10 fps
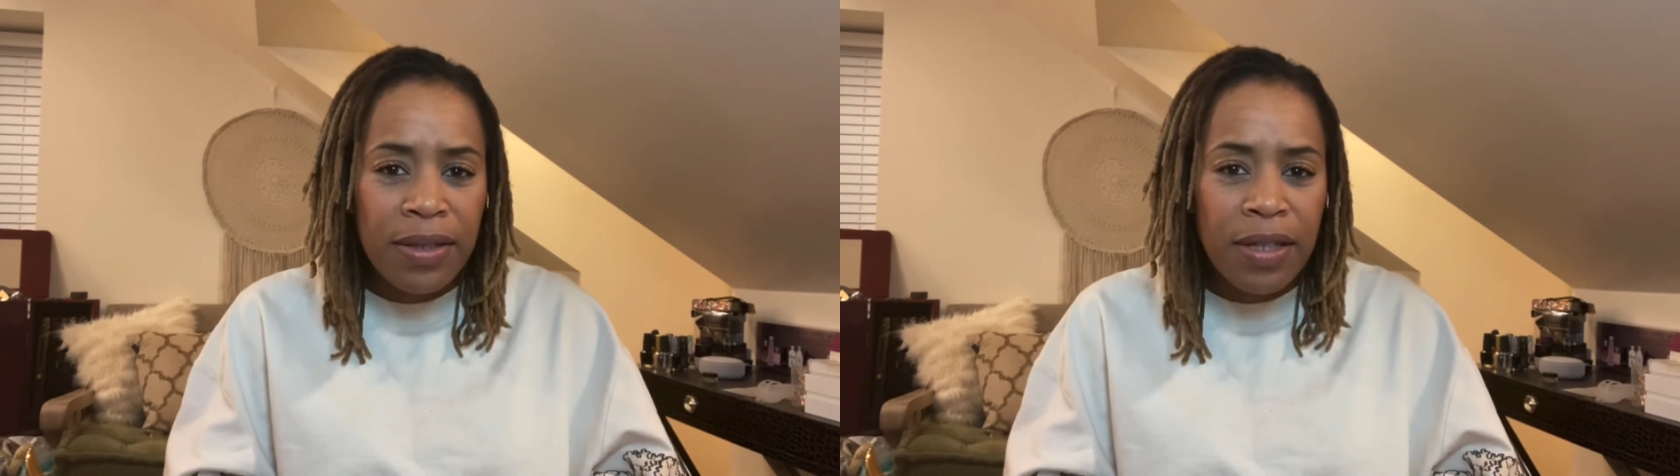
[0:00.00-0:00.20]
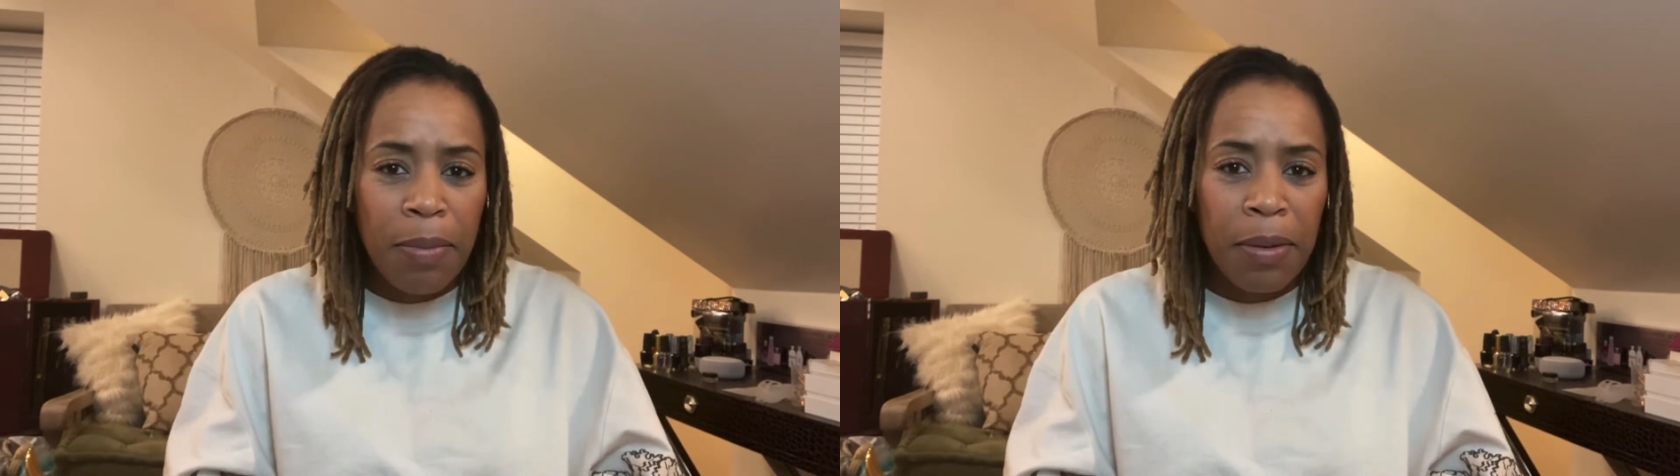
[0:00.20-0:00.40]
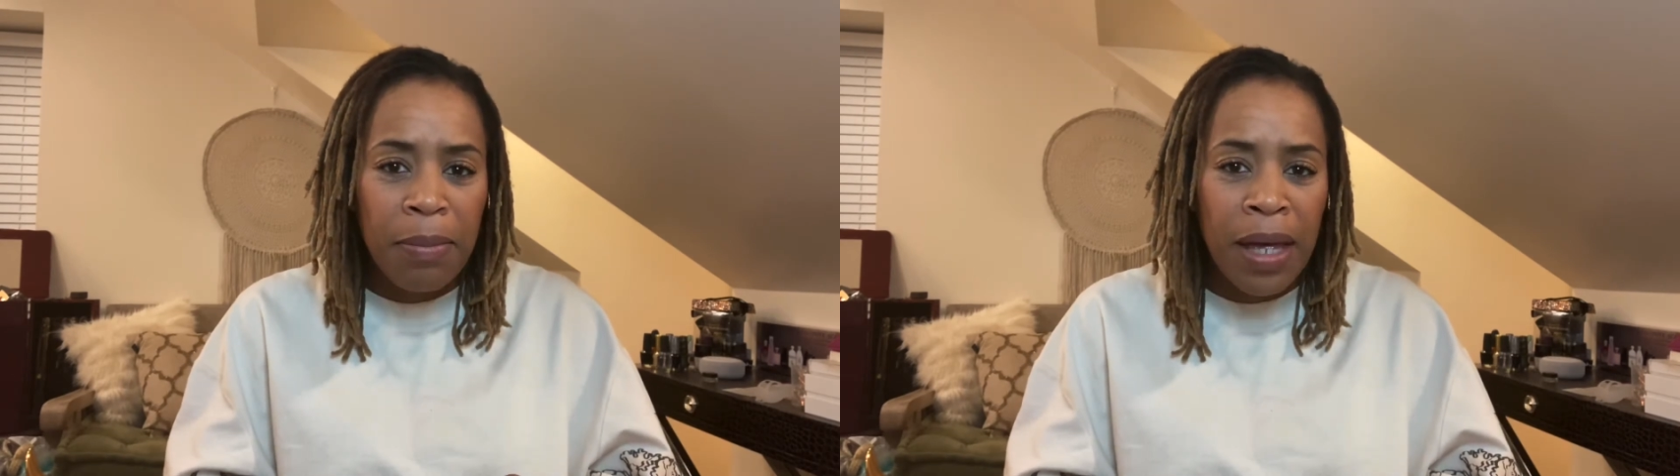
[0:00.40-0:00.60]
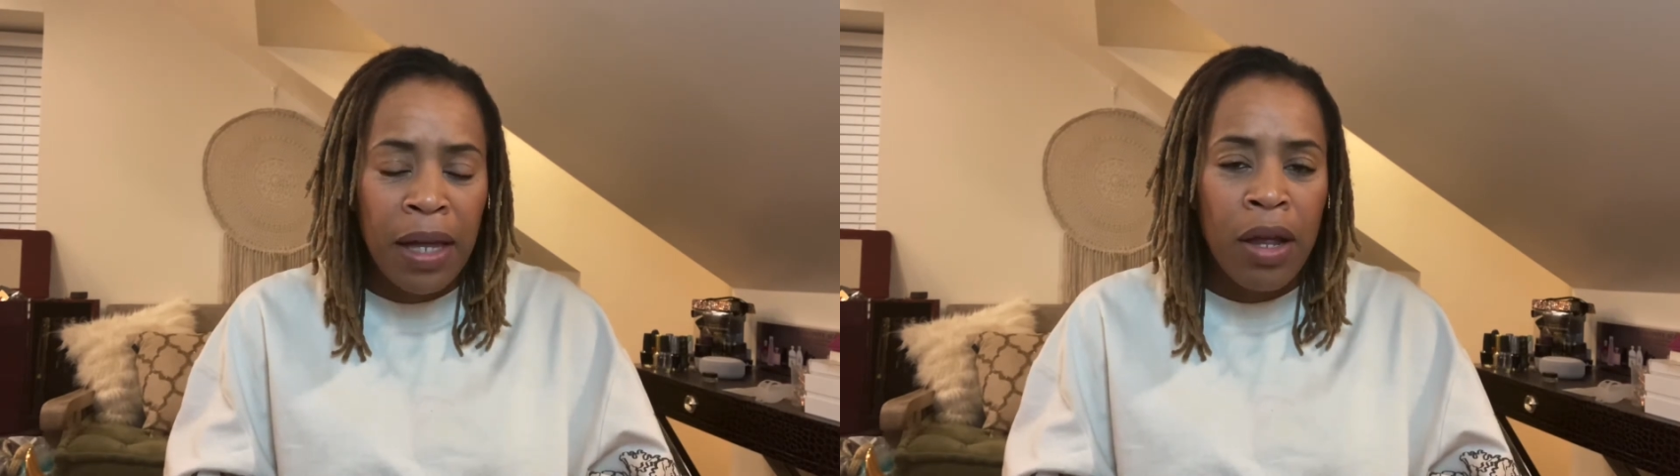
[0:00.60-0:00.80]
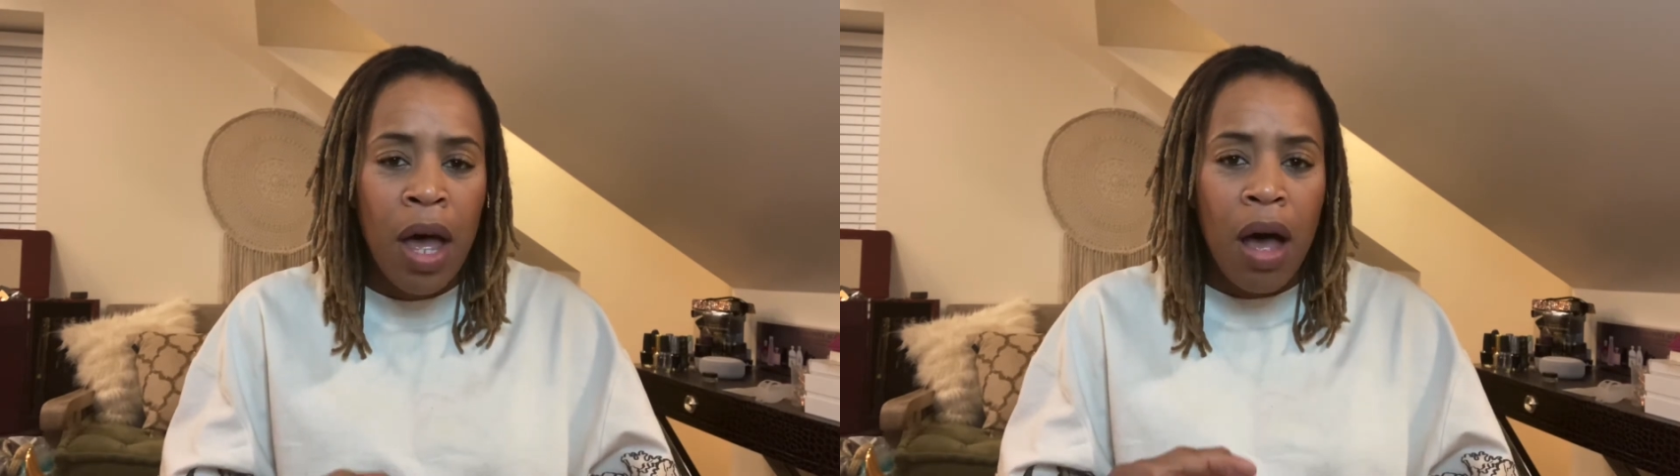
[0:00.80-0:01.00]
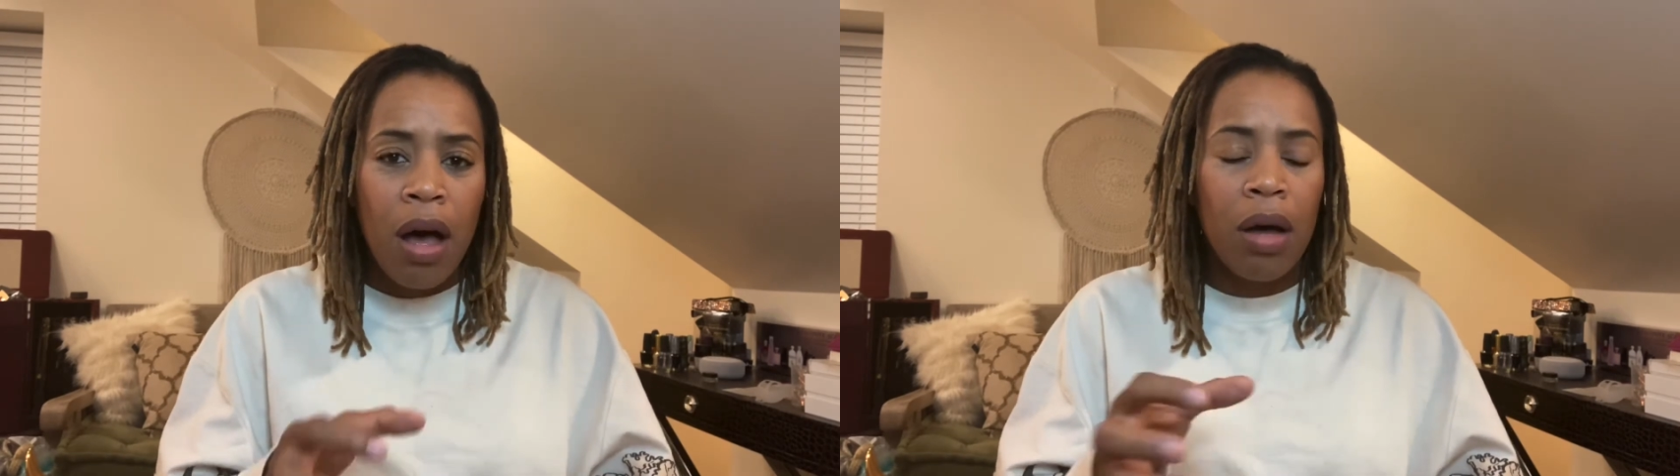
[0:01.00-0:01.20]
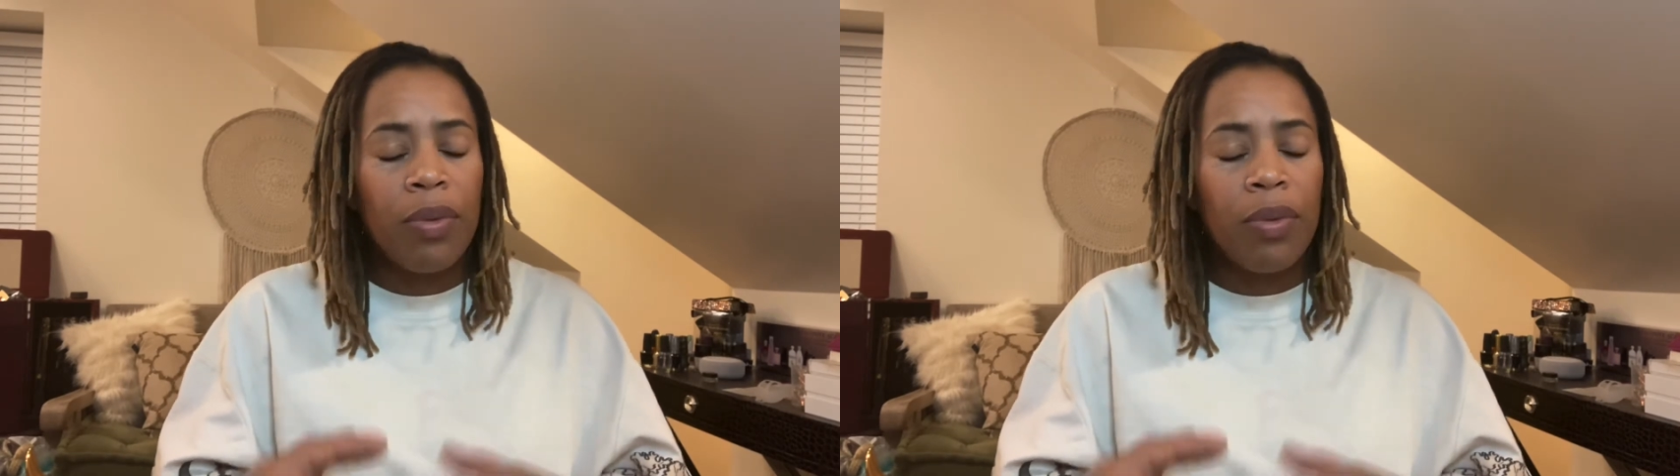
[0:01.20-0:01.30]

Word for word: a supplement uh,